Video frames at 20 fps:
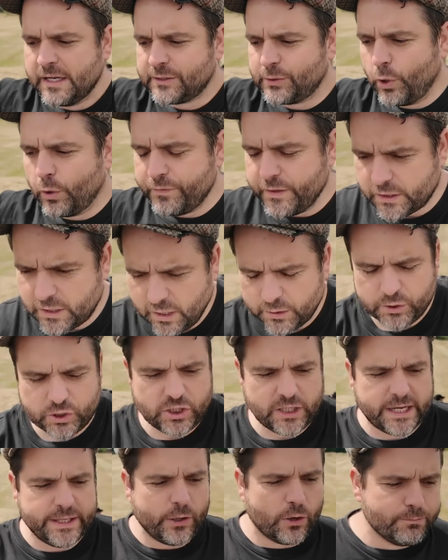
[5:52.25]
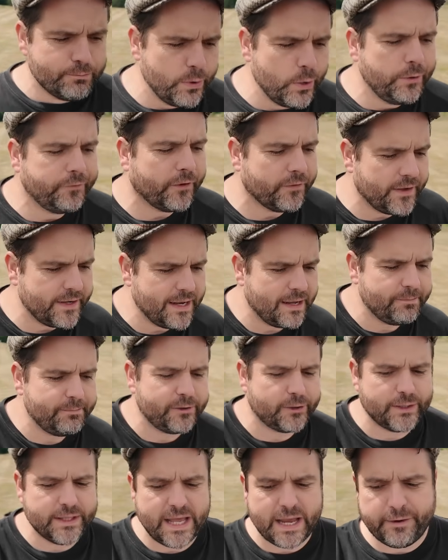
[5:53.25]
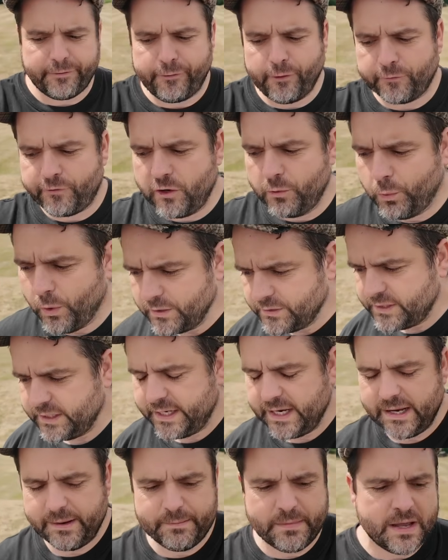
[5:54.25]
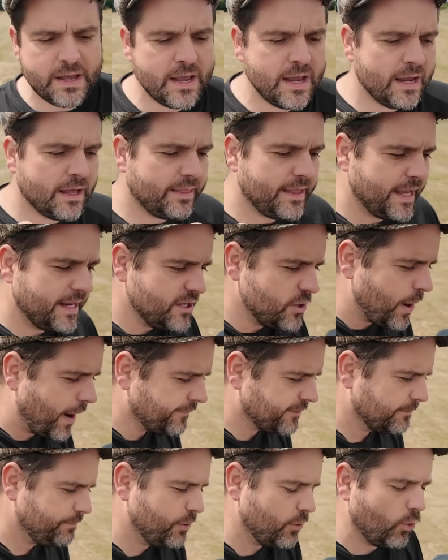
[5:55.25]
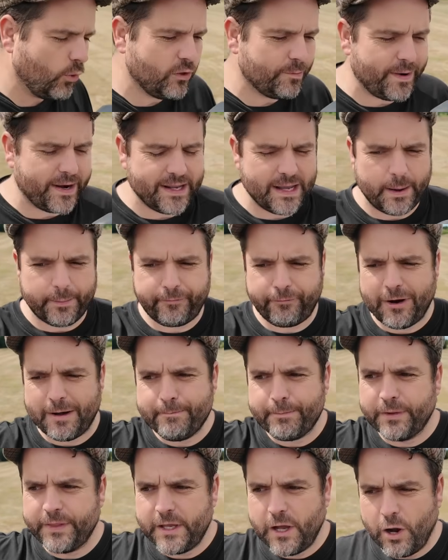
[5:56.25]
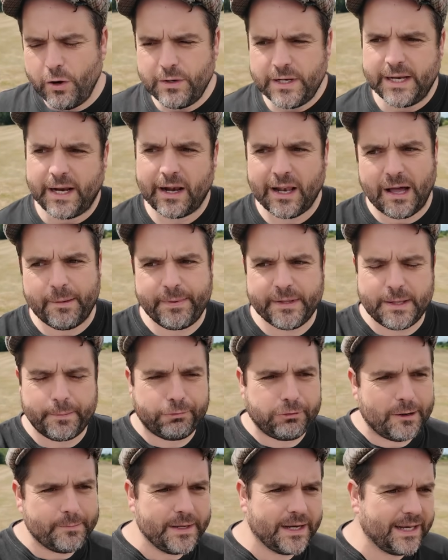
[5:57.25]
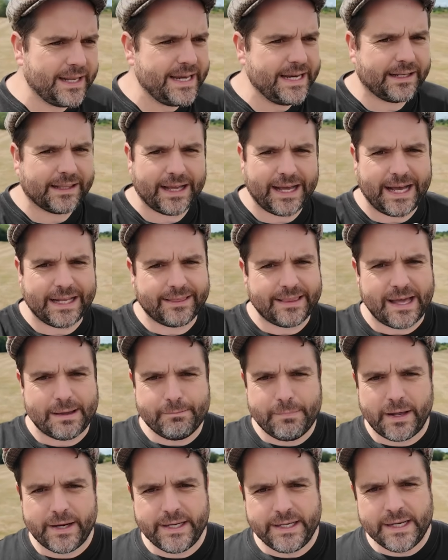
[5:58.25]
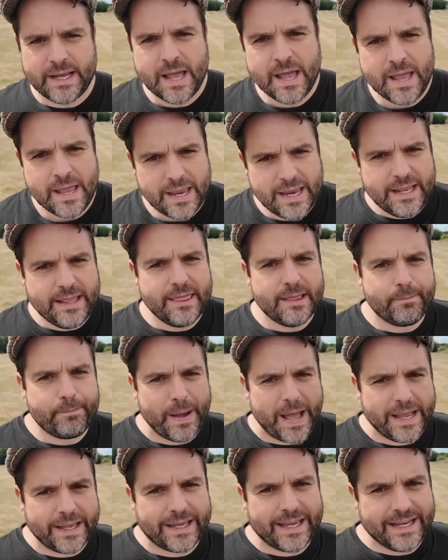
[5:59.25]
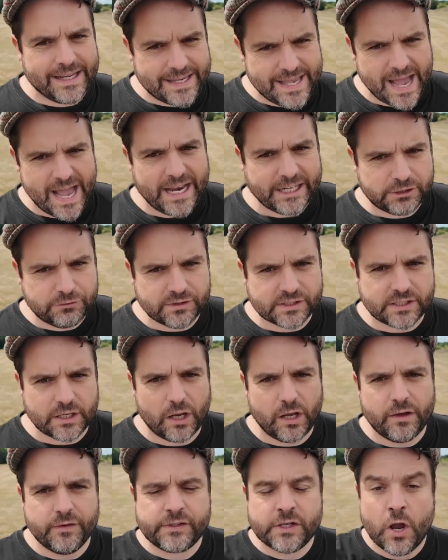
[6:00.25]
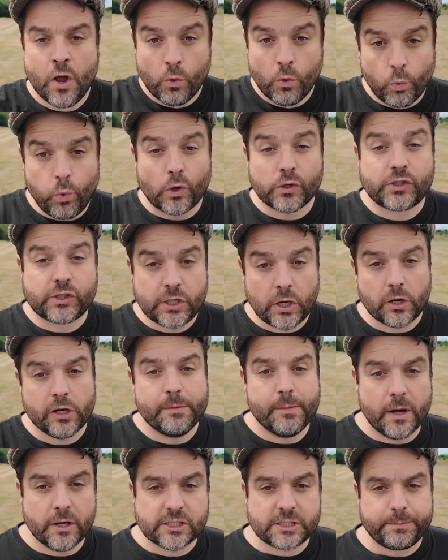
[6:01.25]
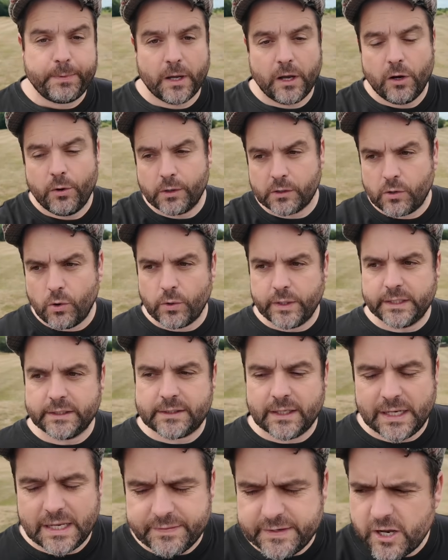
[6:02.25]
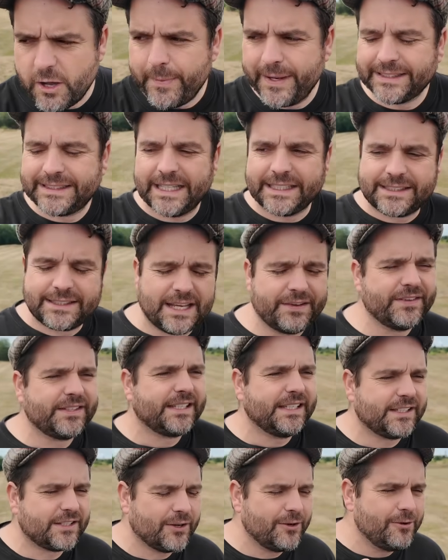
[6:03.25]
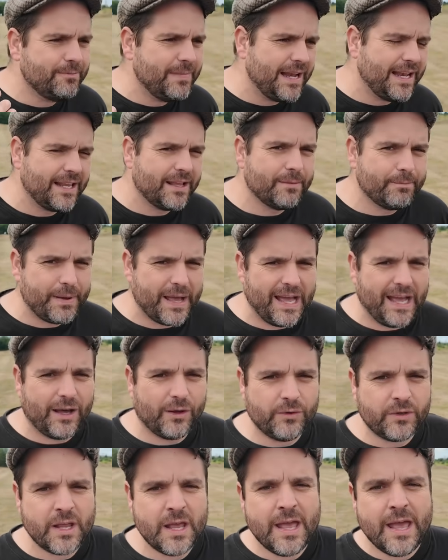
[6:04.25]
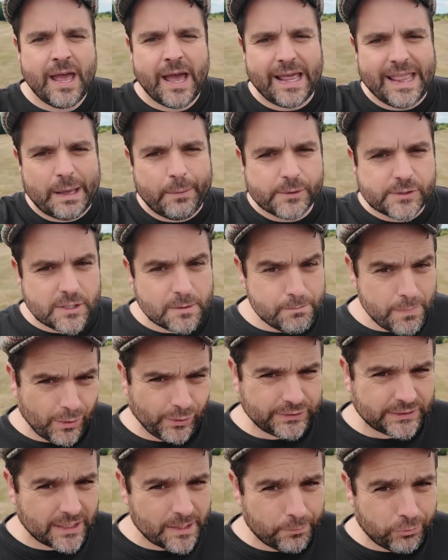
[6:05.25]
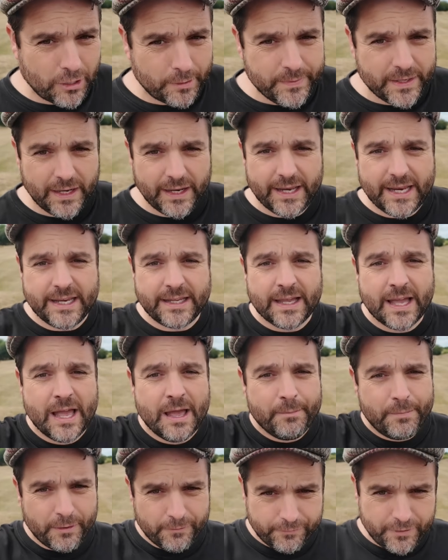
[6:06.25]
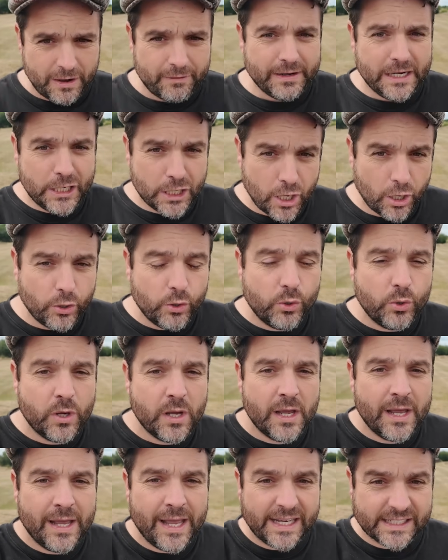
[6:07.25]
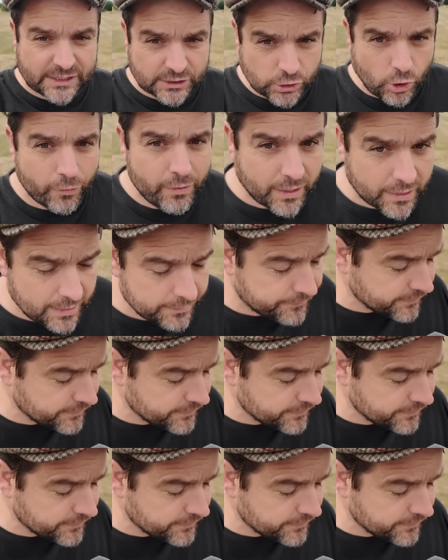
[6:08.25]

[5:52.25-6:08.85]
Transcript: sort of negotiate or move on the number, and therefore, if you wanted him, then you have to put all the money up front. But the only club in the Premier League that had that money in the bank in cash reserves was Tottenham Hotspur, who, according to Leavenomics, had £72 million, and that was the most in the Premier League, but very low historically